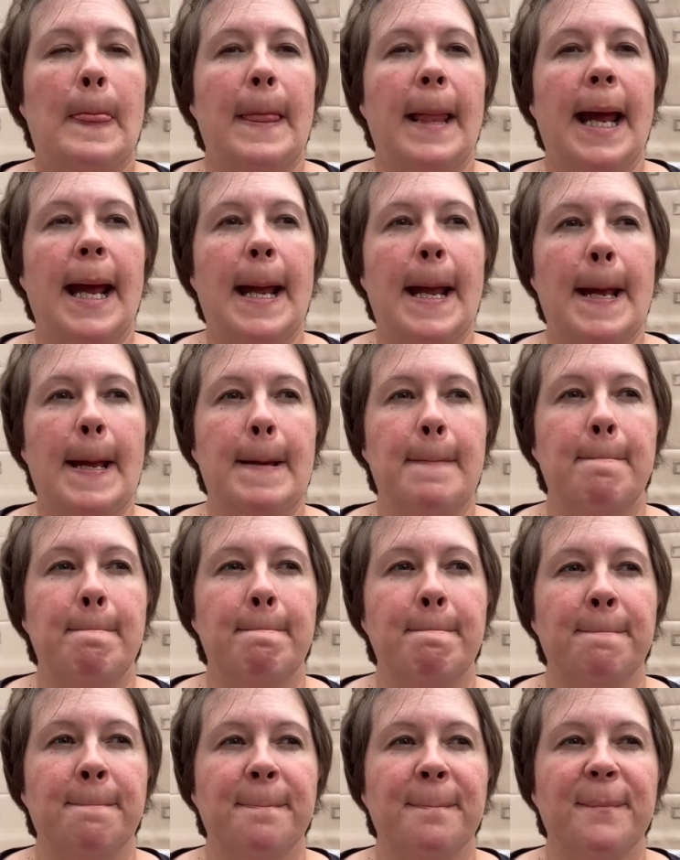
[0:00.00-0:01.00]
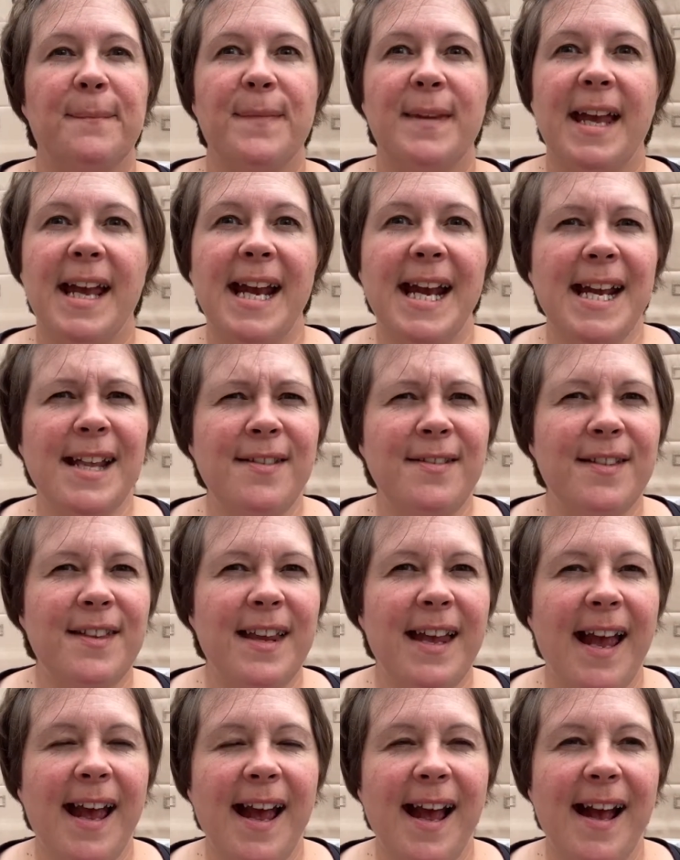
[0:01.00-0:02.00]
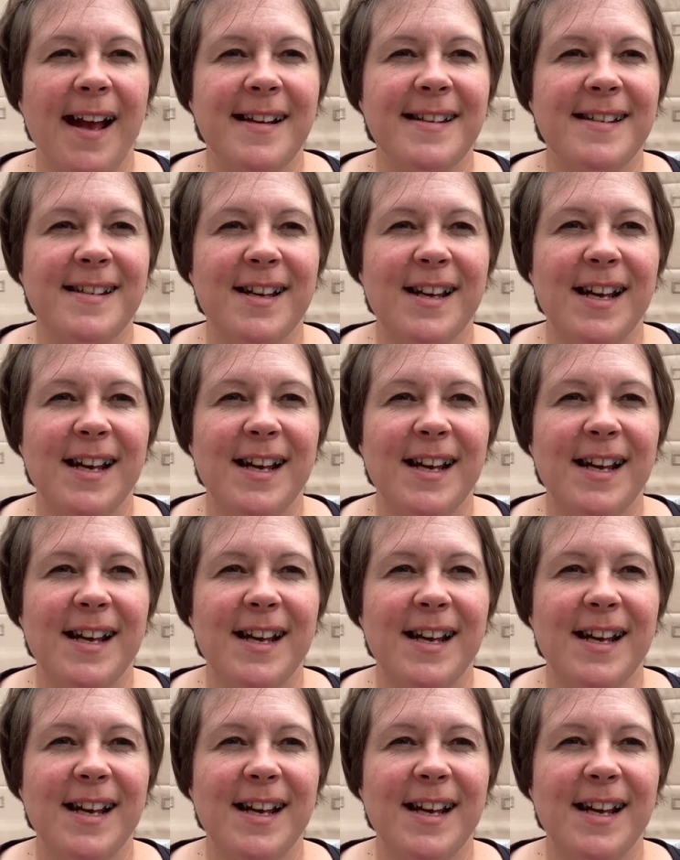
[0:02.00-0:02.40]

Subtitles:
in that